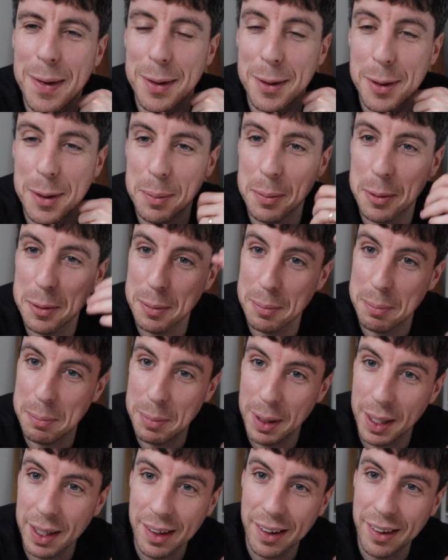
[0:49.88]
comes some
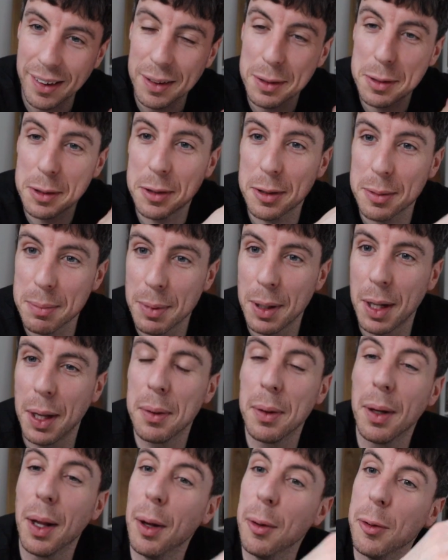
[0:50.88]
big highs, some
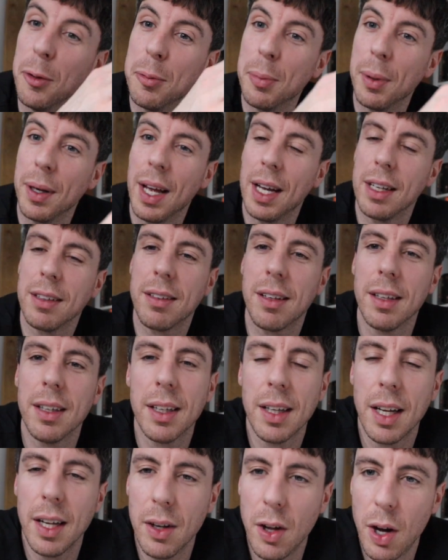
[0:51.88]
low lows, but
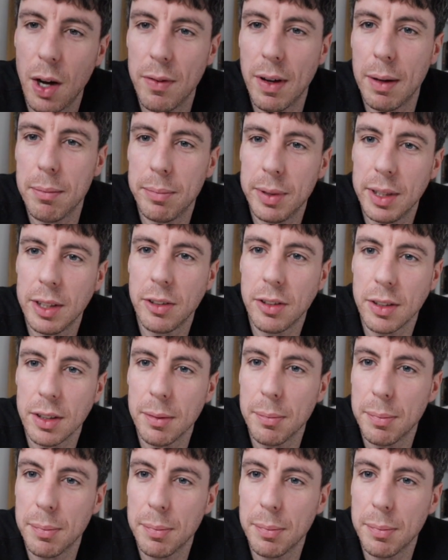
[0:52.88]
actually a lot of ambition,